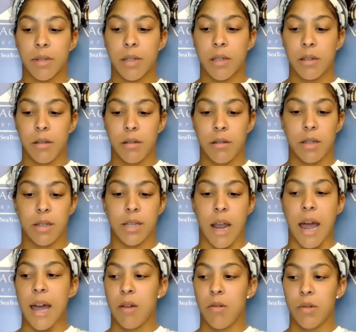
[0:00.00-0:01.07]
to the
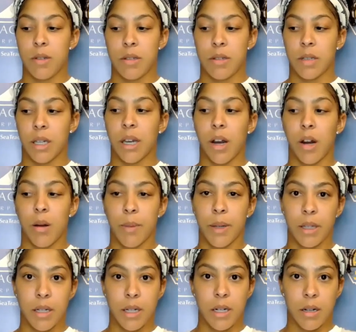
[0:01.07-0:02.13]
Sky was like our
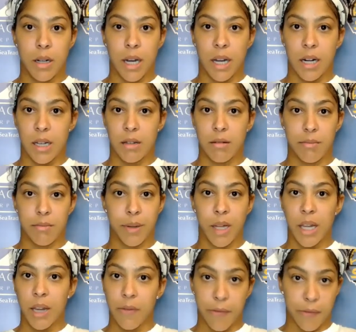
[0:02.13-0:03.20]
ability to kind of
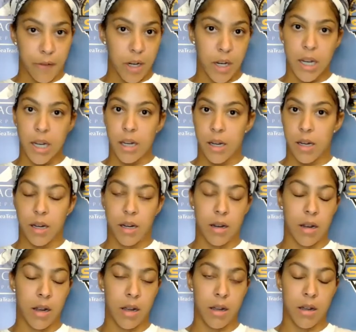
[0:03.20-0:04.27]
play free.
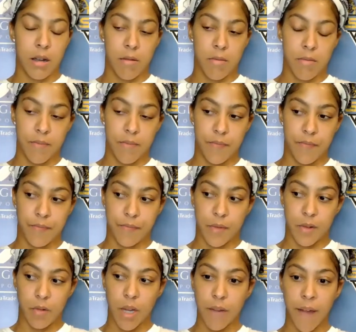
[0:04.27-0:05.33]

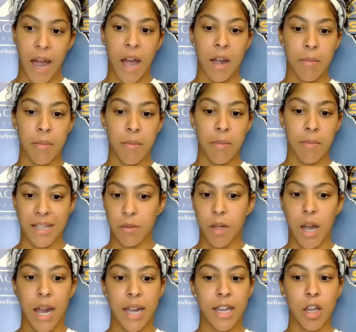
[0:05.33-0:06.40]
We have high basketball
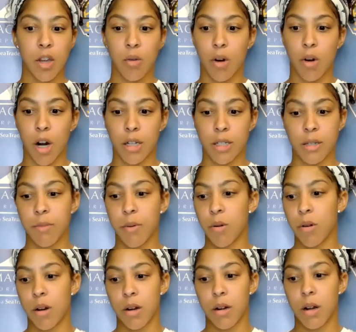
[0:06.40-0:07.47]
IQ across the
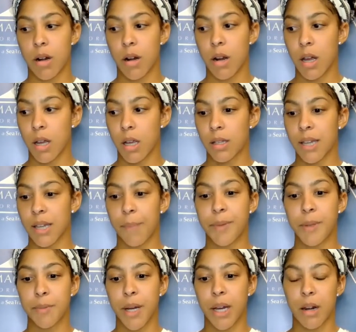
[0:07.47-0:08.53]
board. Top
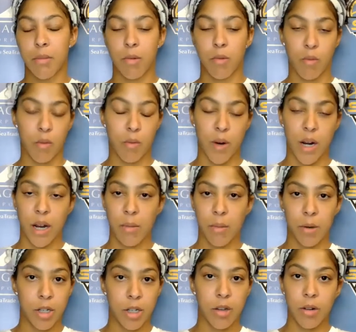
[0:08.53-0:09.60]
to bottom, we're
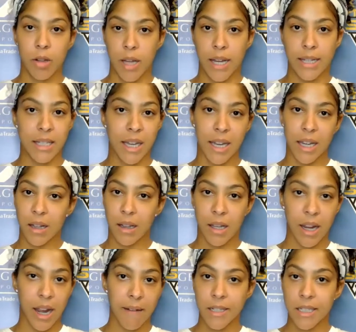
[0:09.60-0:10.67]
able to utilize that.
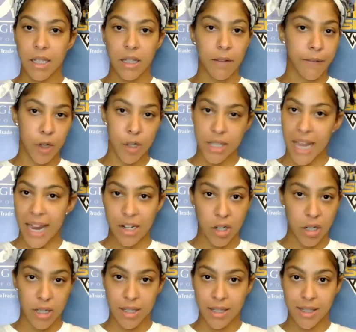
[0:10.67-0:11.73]
Like, obviously the first
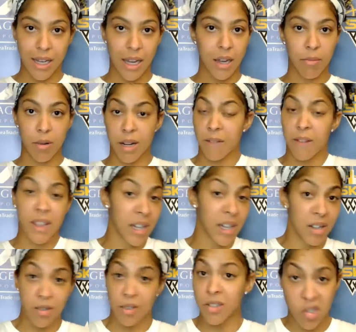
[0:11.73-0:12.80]
action is set, but everything
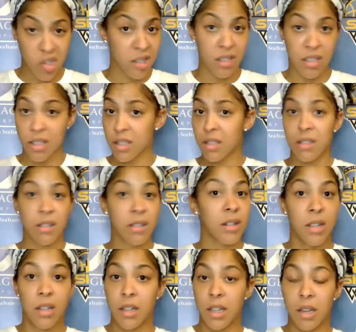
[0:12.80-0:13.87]
else is just
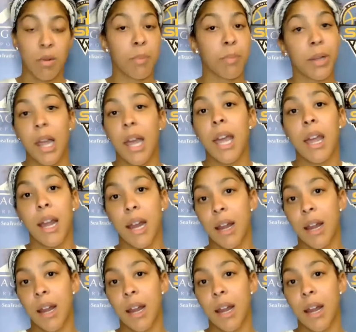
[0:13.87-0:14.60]
like we play.